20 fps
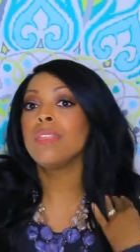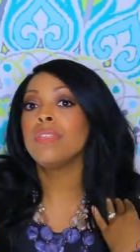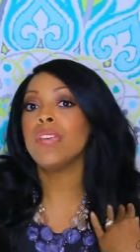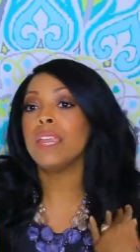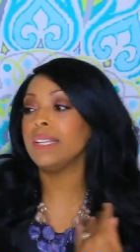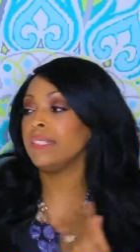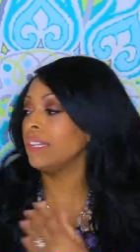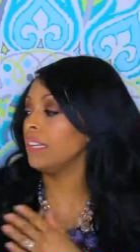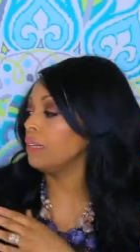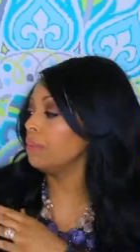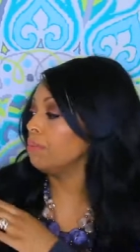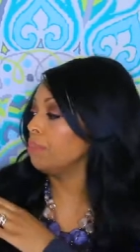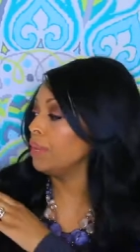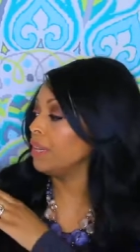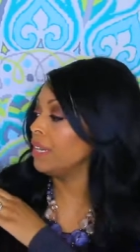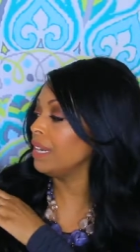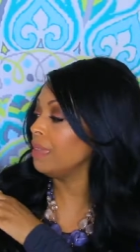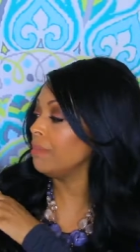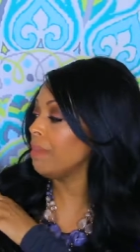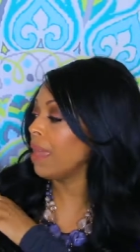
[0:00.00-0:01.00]
They didn't
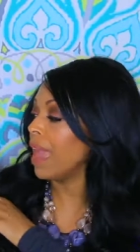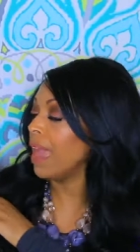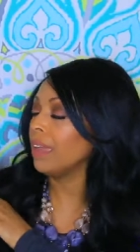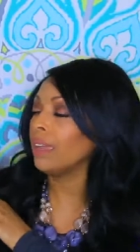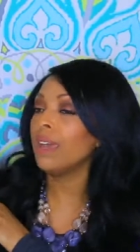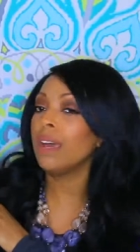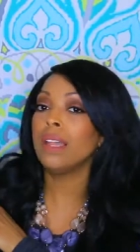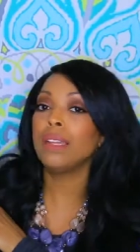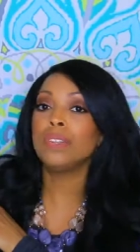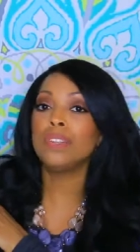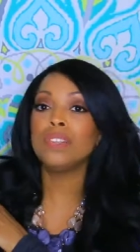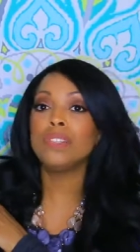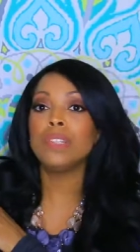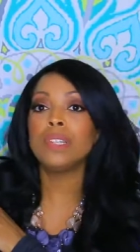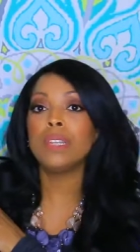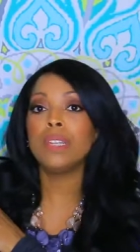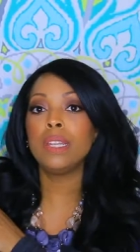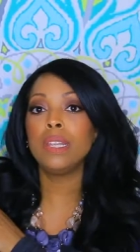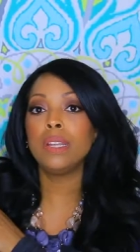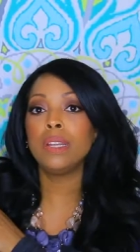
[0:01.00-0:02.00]
put any matte colors
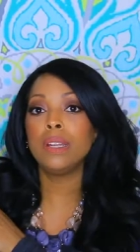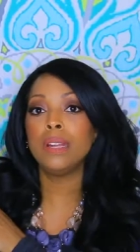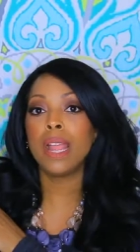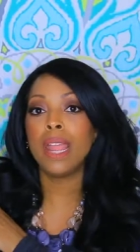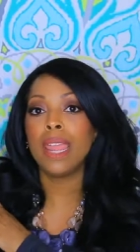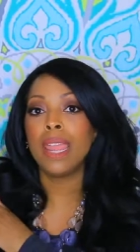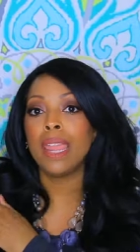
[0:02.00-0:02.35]
in here,